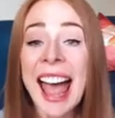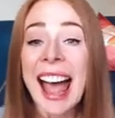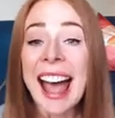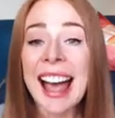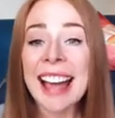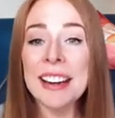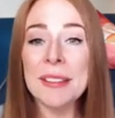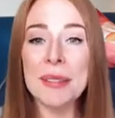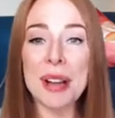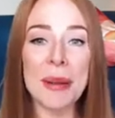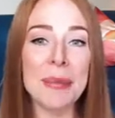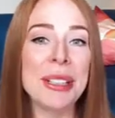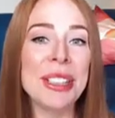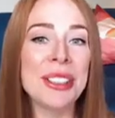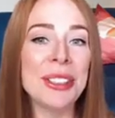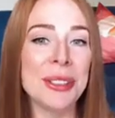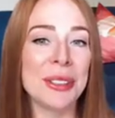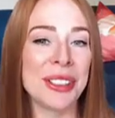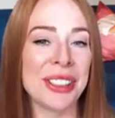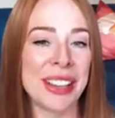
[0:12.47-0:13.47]
And I'm coming to
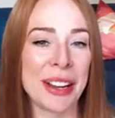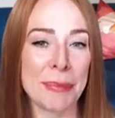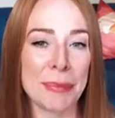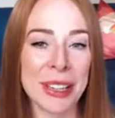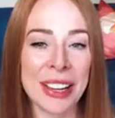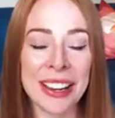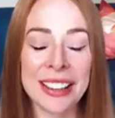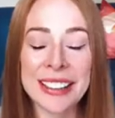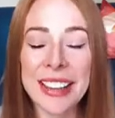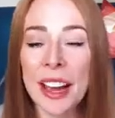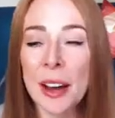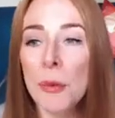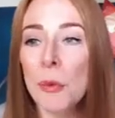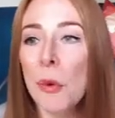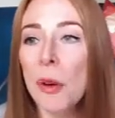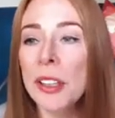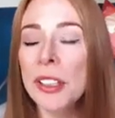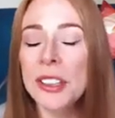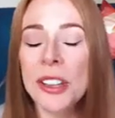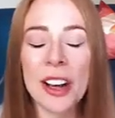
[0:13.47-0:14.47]
you today because I
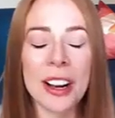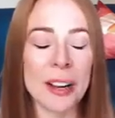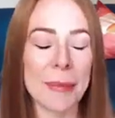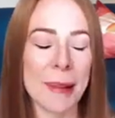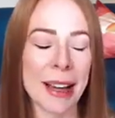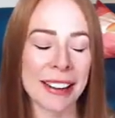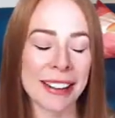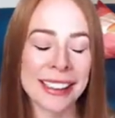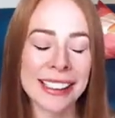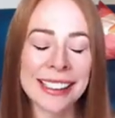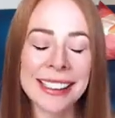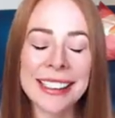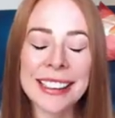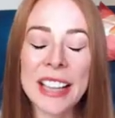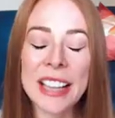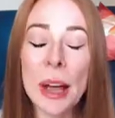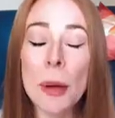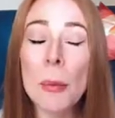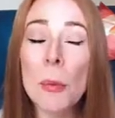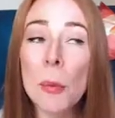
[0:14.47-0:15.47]
want to talk about a
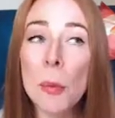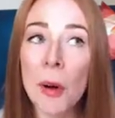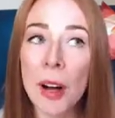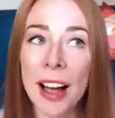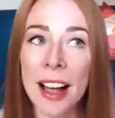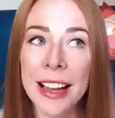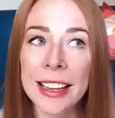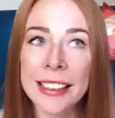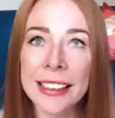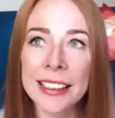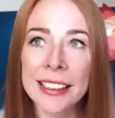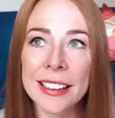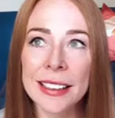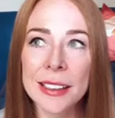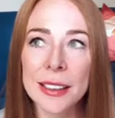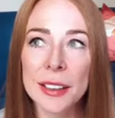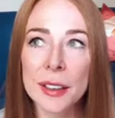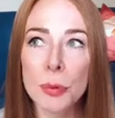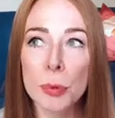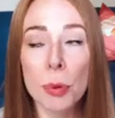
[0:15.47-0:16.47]
somewhat
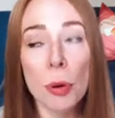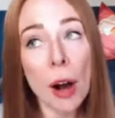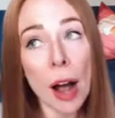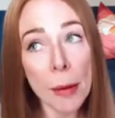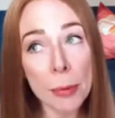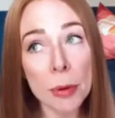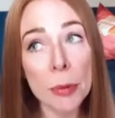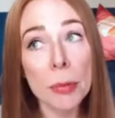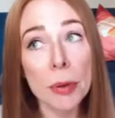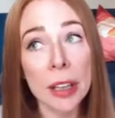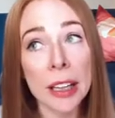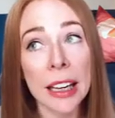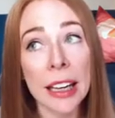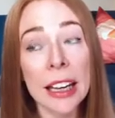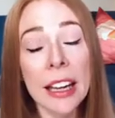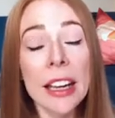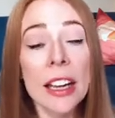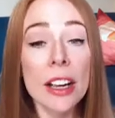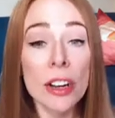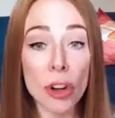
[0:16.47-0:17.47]
probably
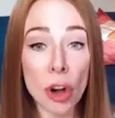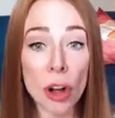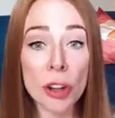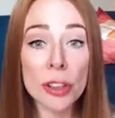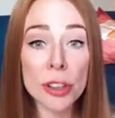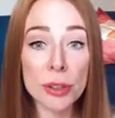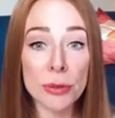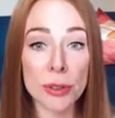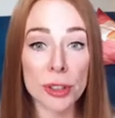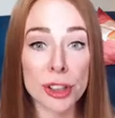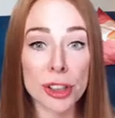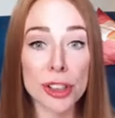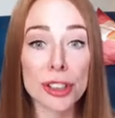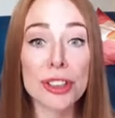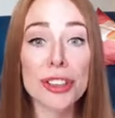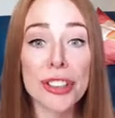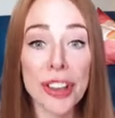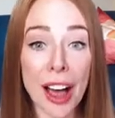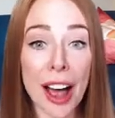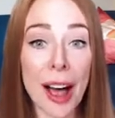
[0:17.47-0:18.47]
controversial
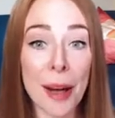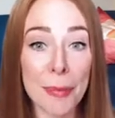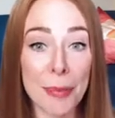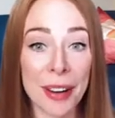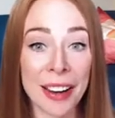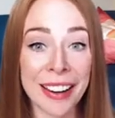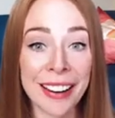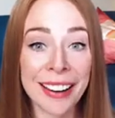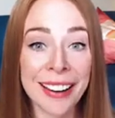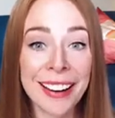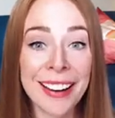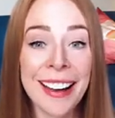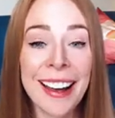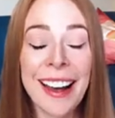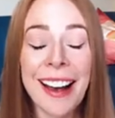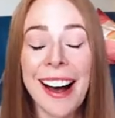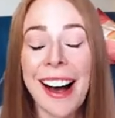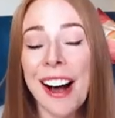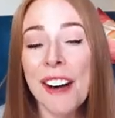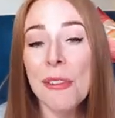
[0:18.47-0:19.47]
topic
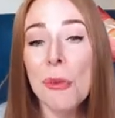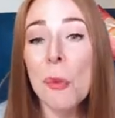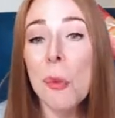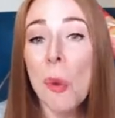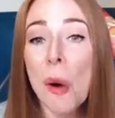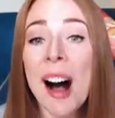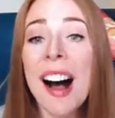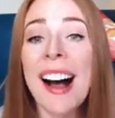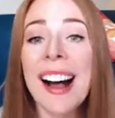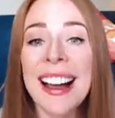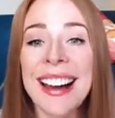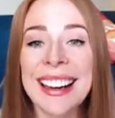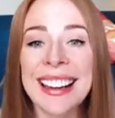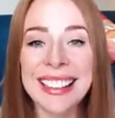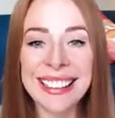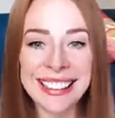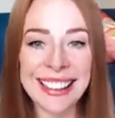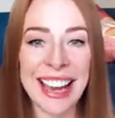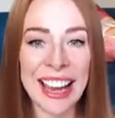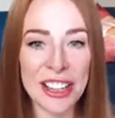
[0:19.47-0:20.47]
of why
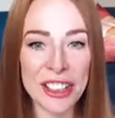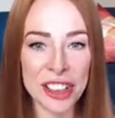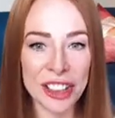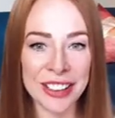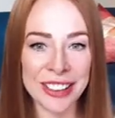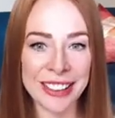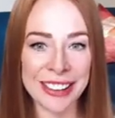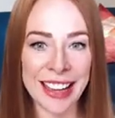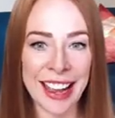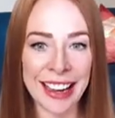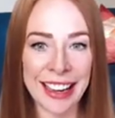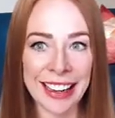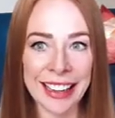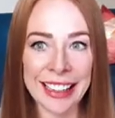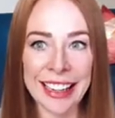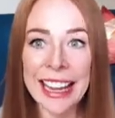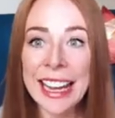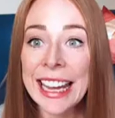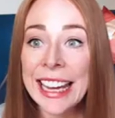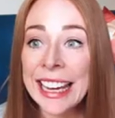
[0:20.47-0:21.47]
intention setting
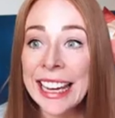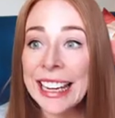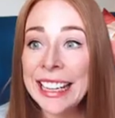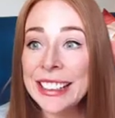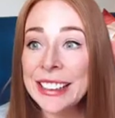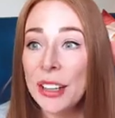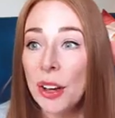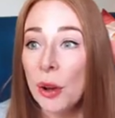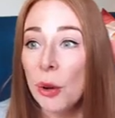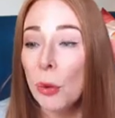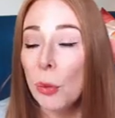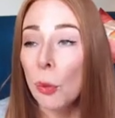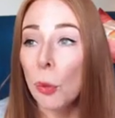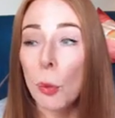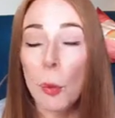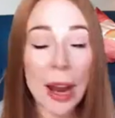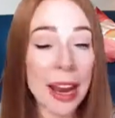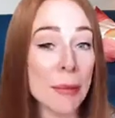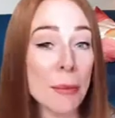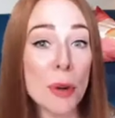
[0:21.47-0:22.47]
is
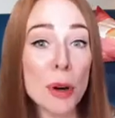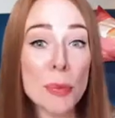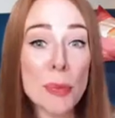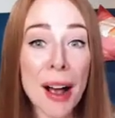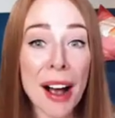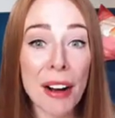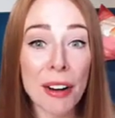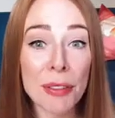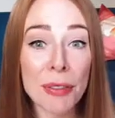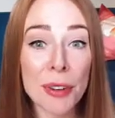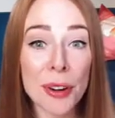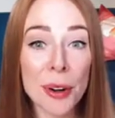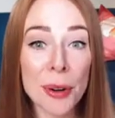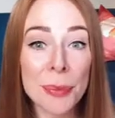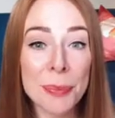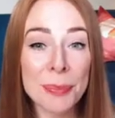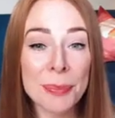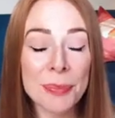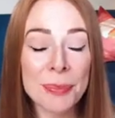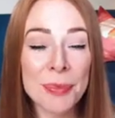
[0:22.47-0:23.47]
way more
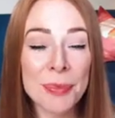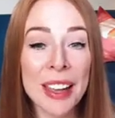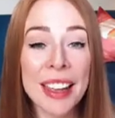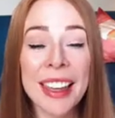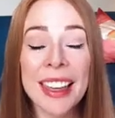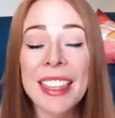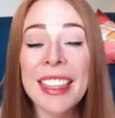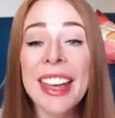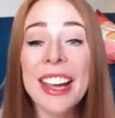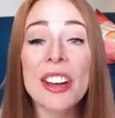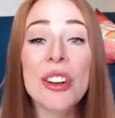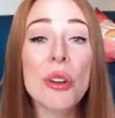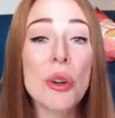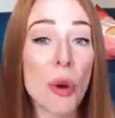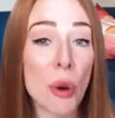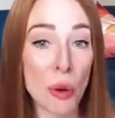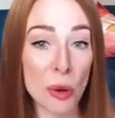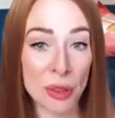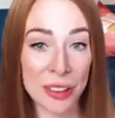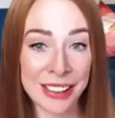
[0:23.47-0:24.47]
powerful than
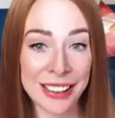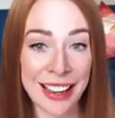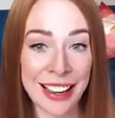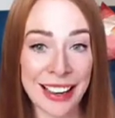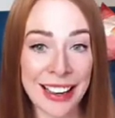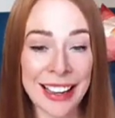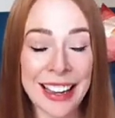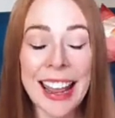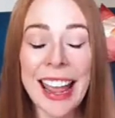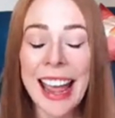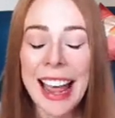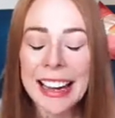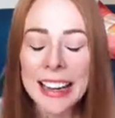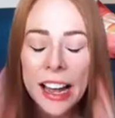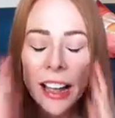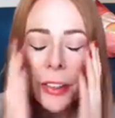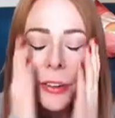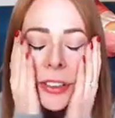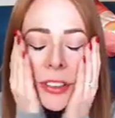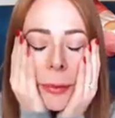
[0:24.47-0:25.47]
goal setting. And
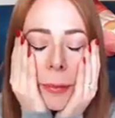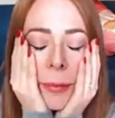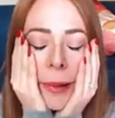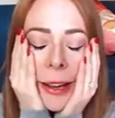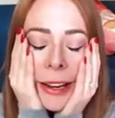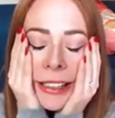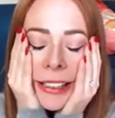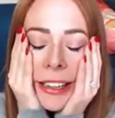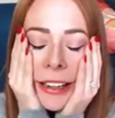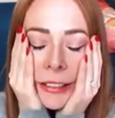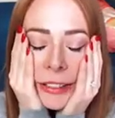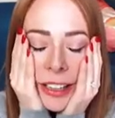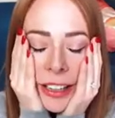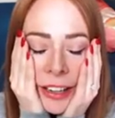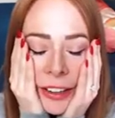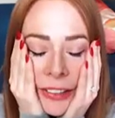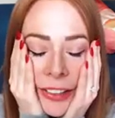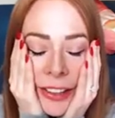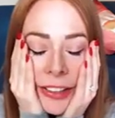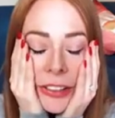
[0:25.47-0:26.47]
now there's a mind out
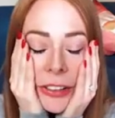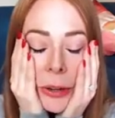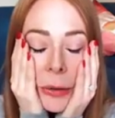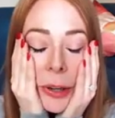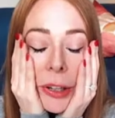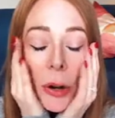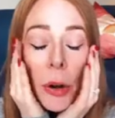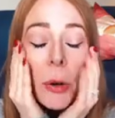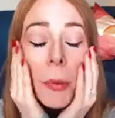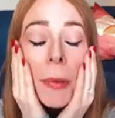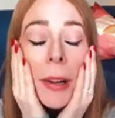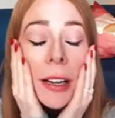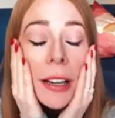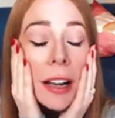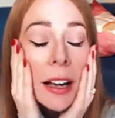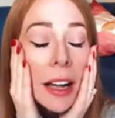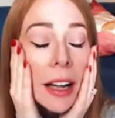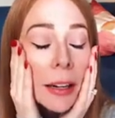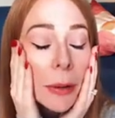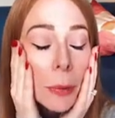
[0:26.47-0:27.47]
there that is going, oh my
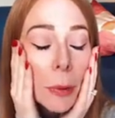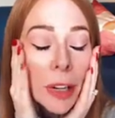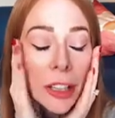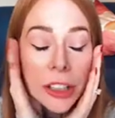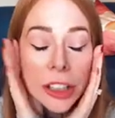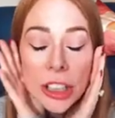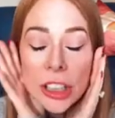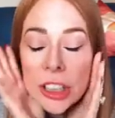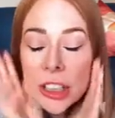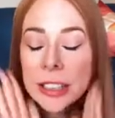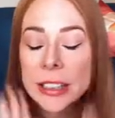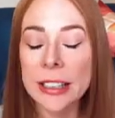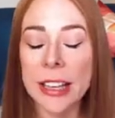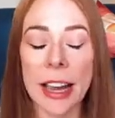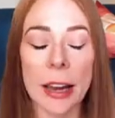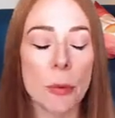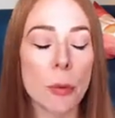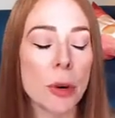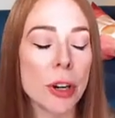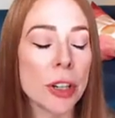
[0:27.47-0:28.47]
God, what did she just say?
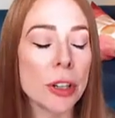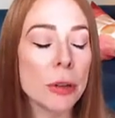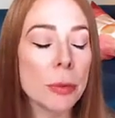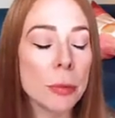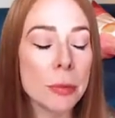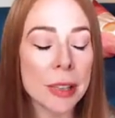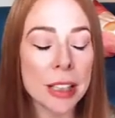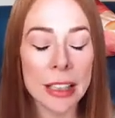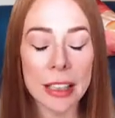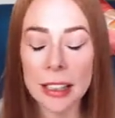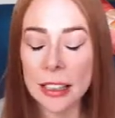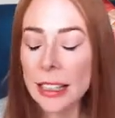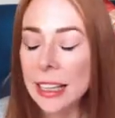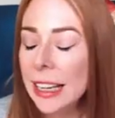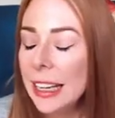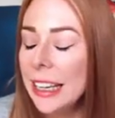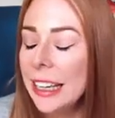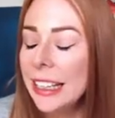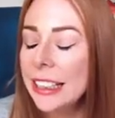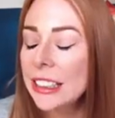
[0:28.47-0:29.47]
What do you mean?
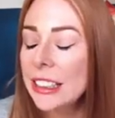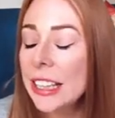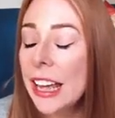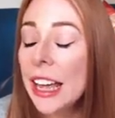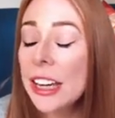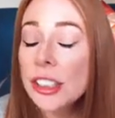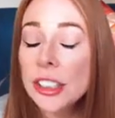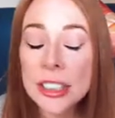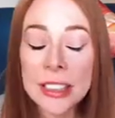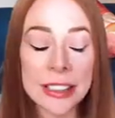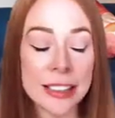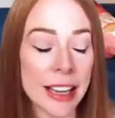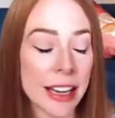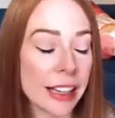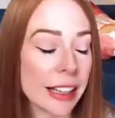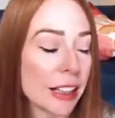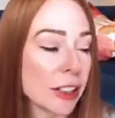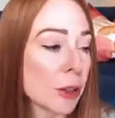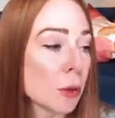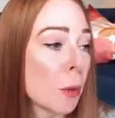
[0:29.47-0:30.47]
Intention
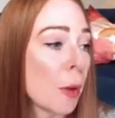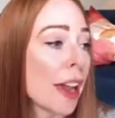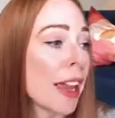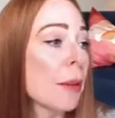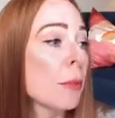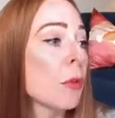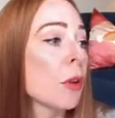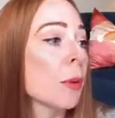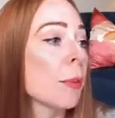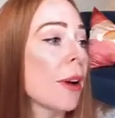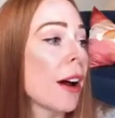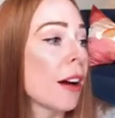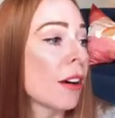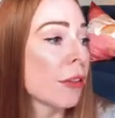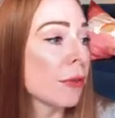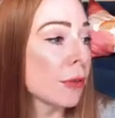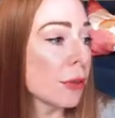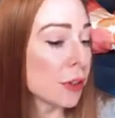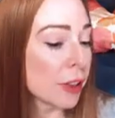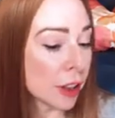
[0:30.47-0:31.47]
setting is way more
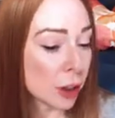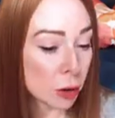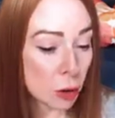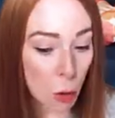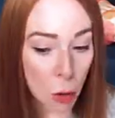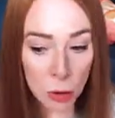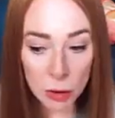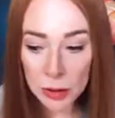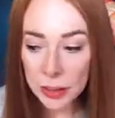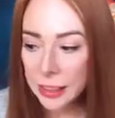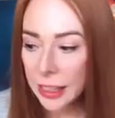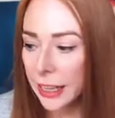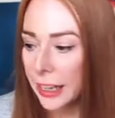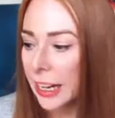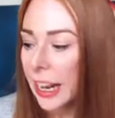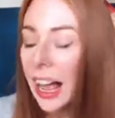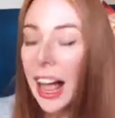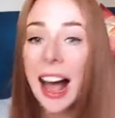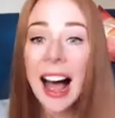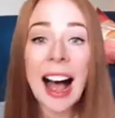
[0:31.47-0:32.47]
powerful than goal setting.
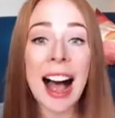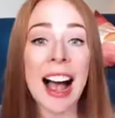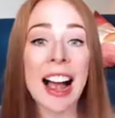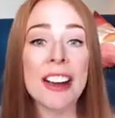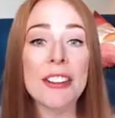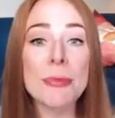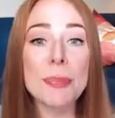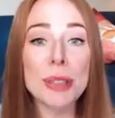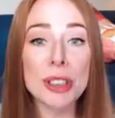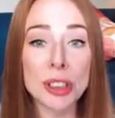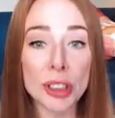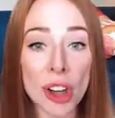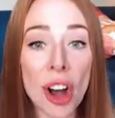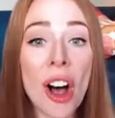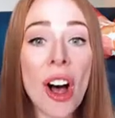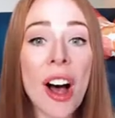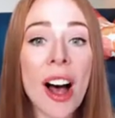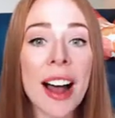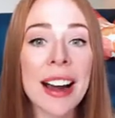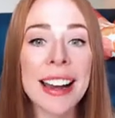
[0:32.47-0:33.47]
I've been
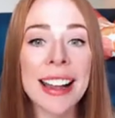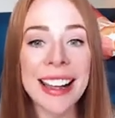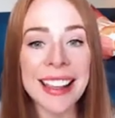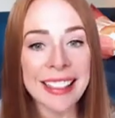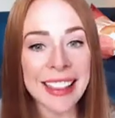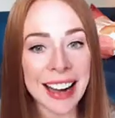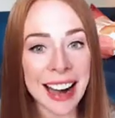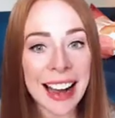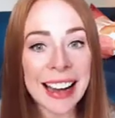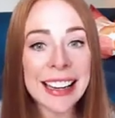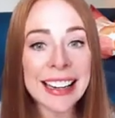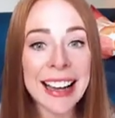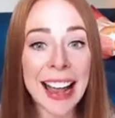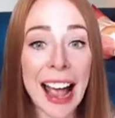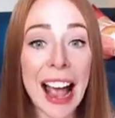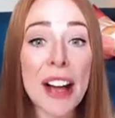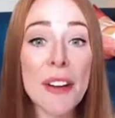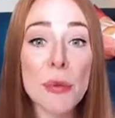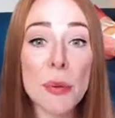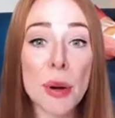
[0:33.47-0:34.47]
taught that I can
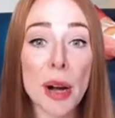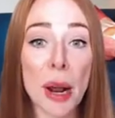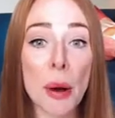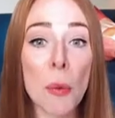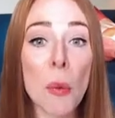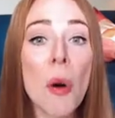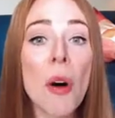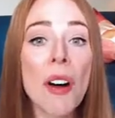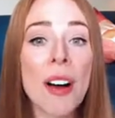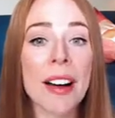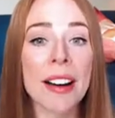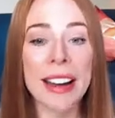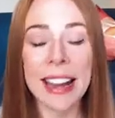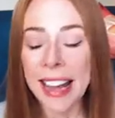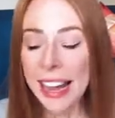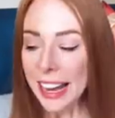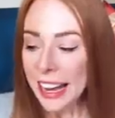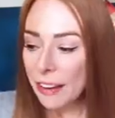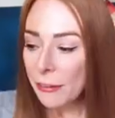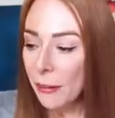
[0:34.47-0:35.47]
have what I want
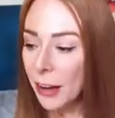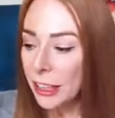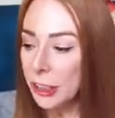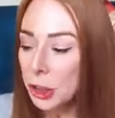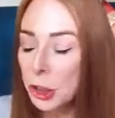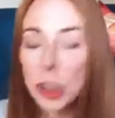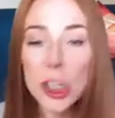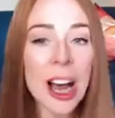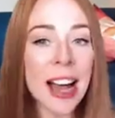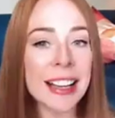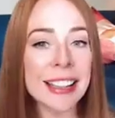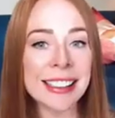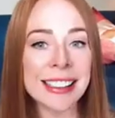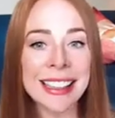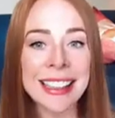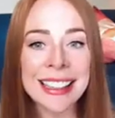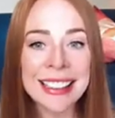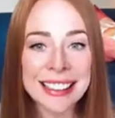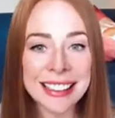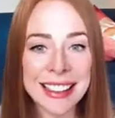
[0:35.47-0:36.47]
if I just
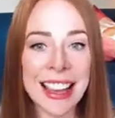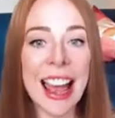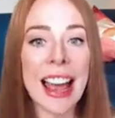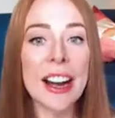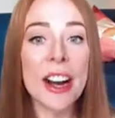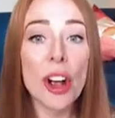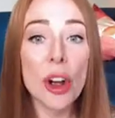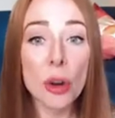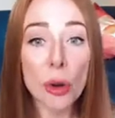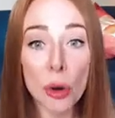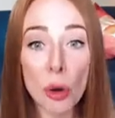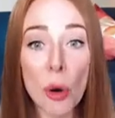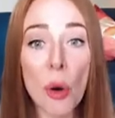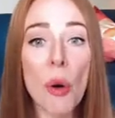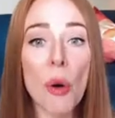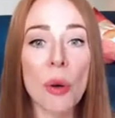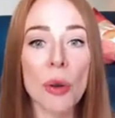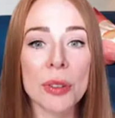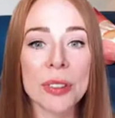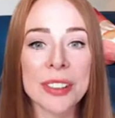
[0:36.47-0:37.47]
set
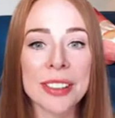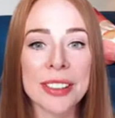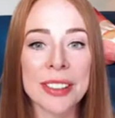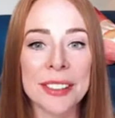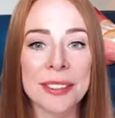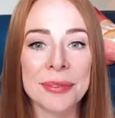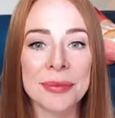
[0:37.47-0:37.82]
goals.